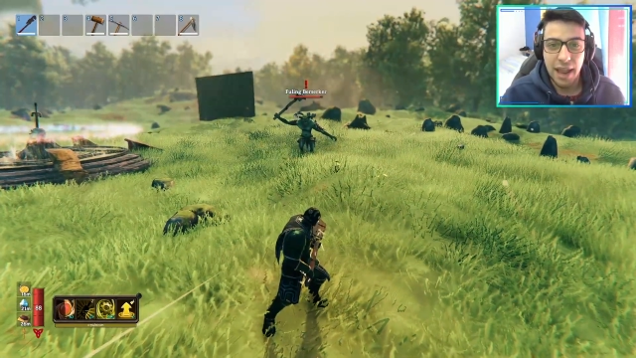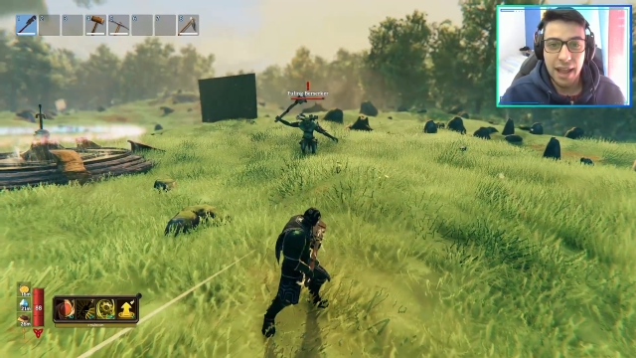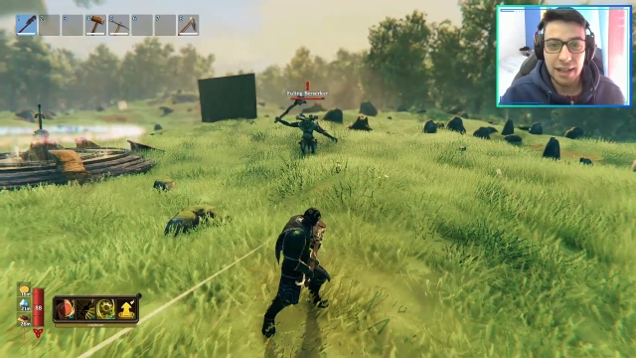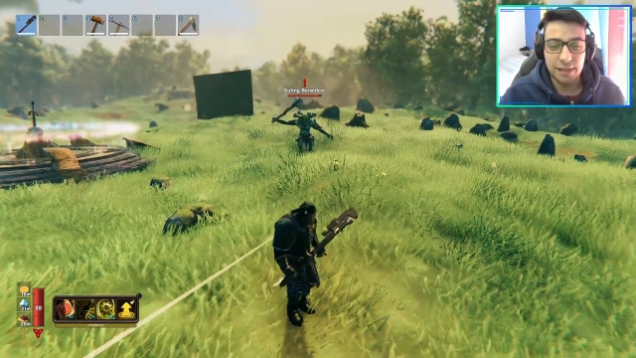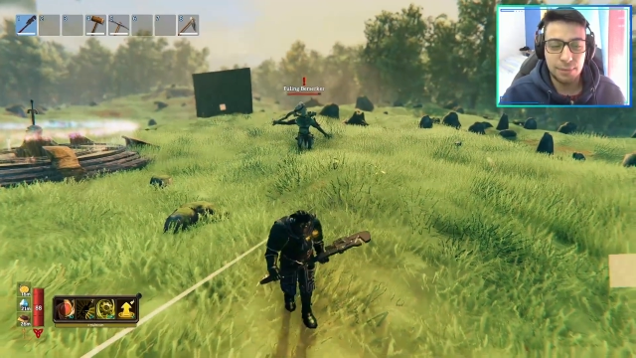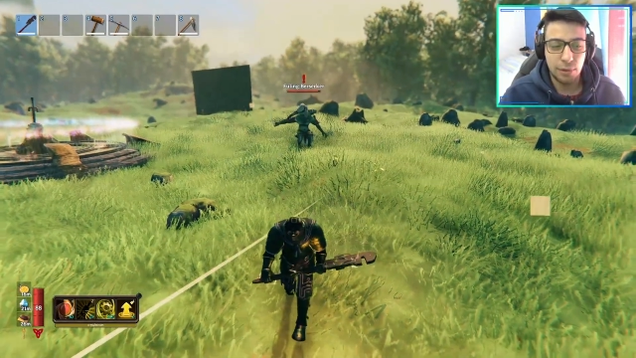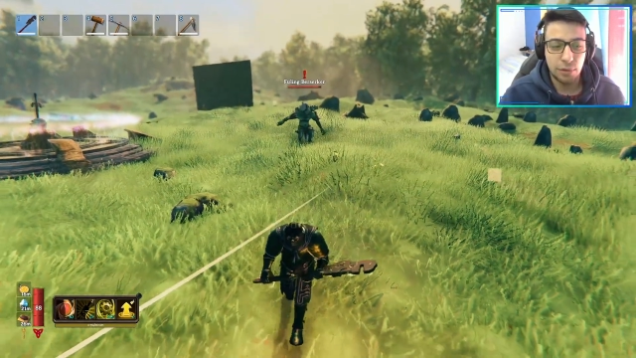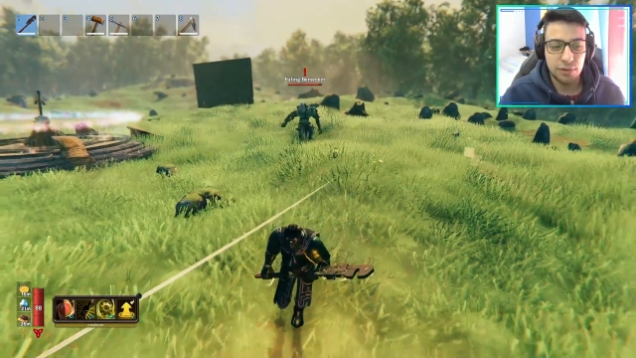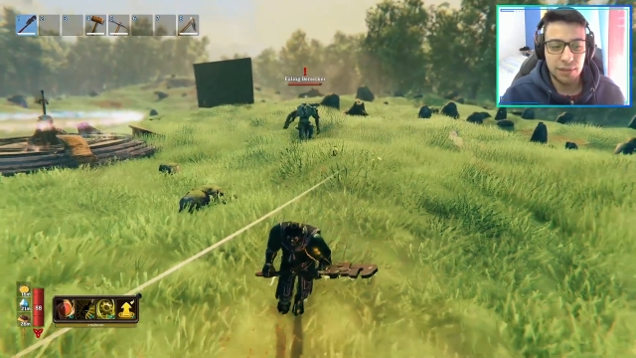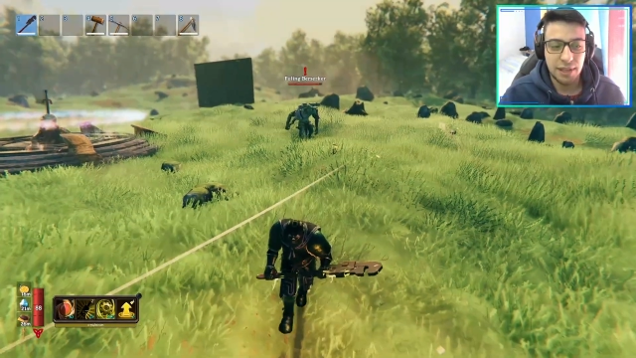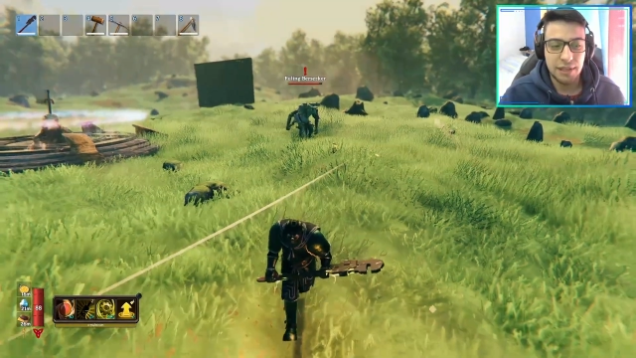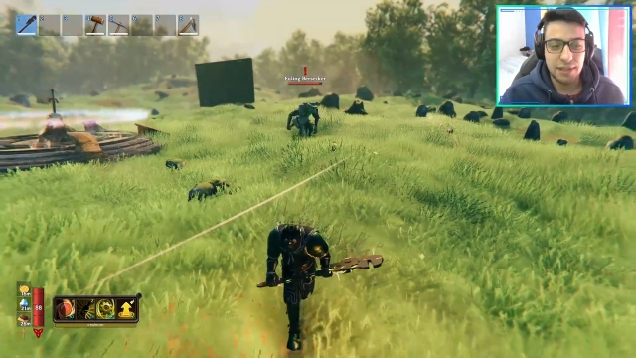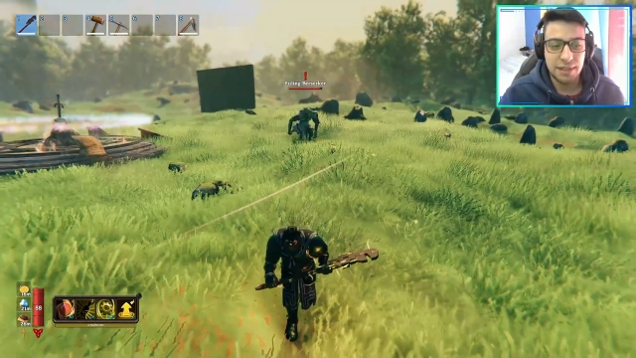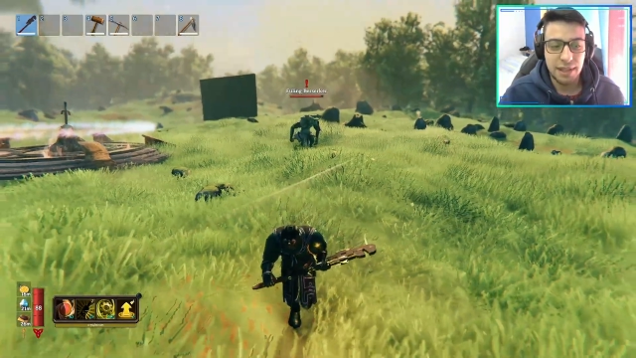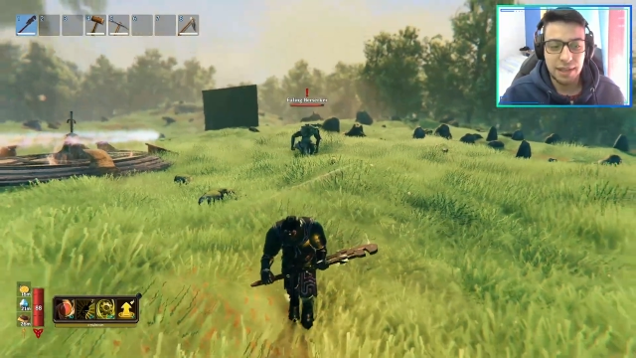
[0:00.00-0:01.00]
explodes
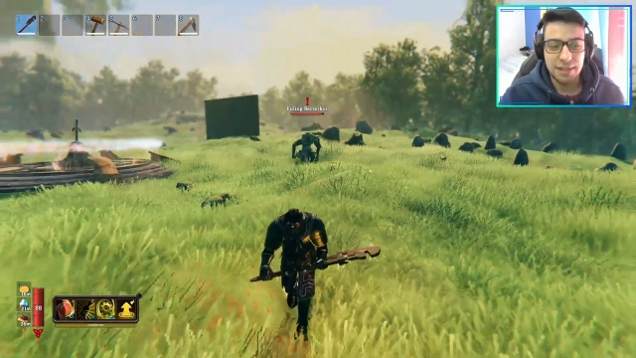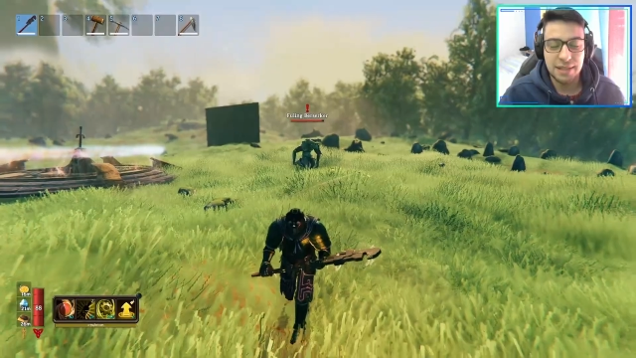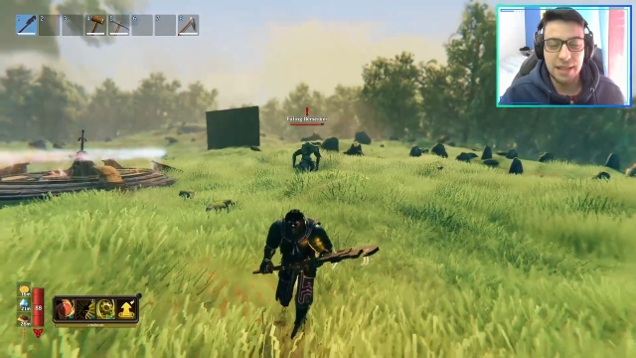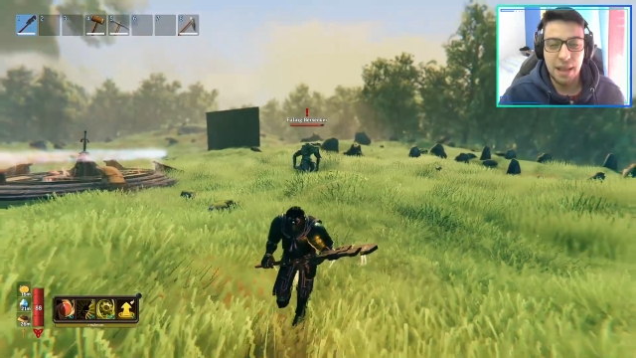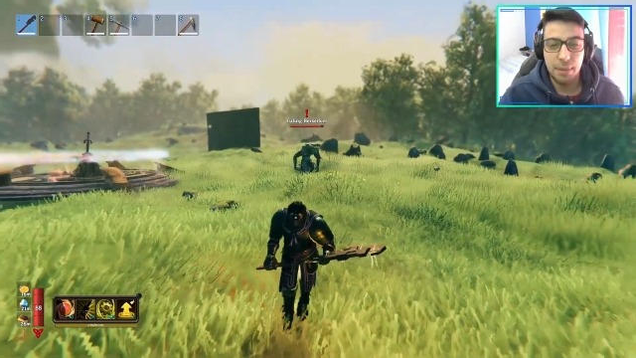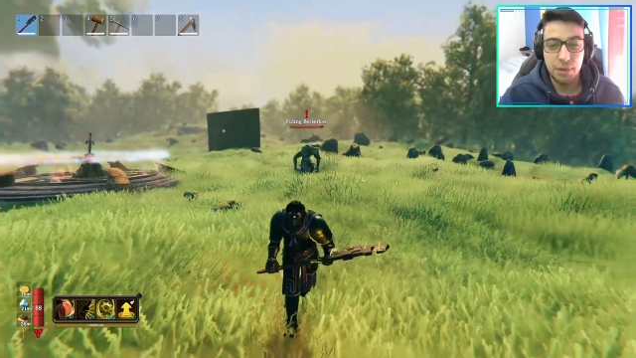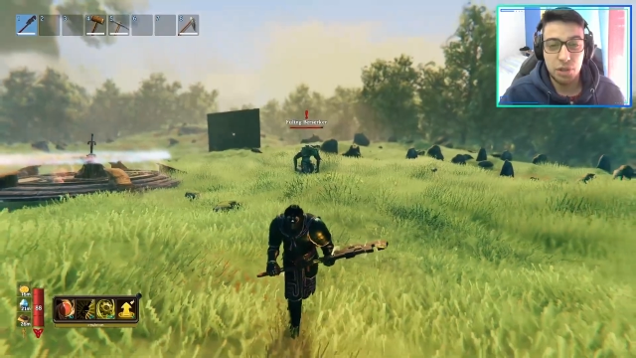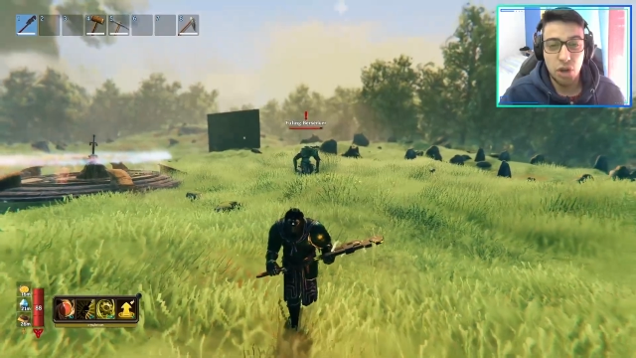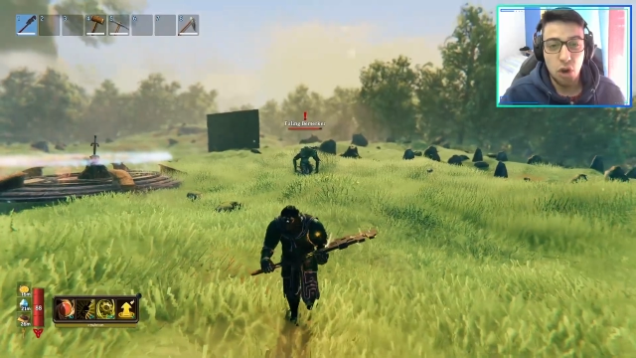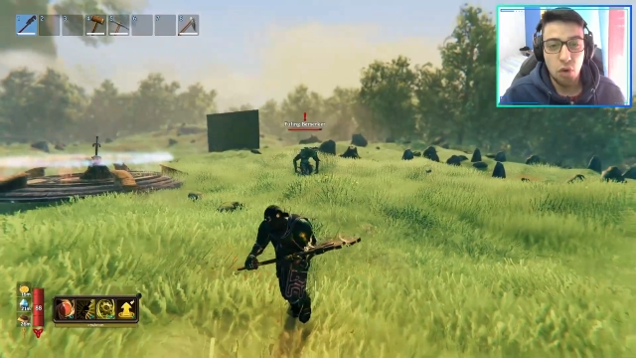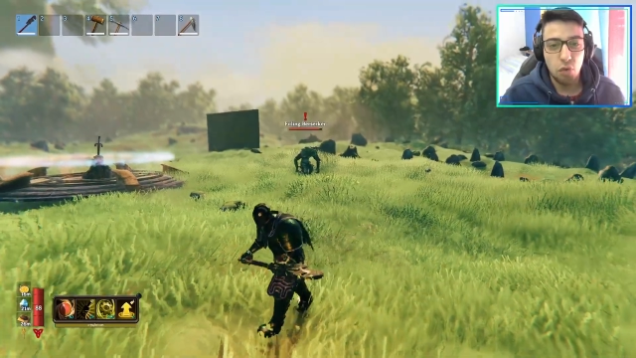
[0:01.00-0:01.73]
and does damage,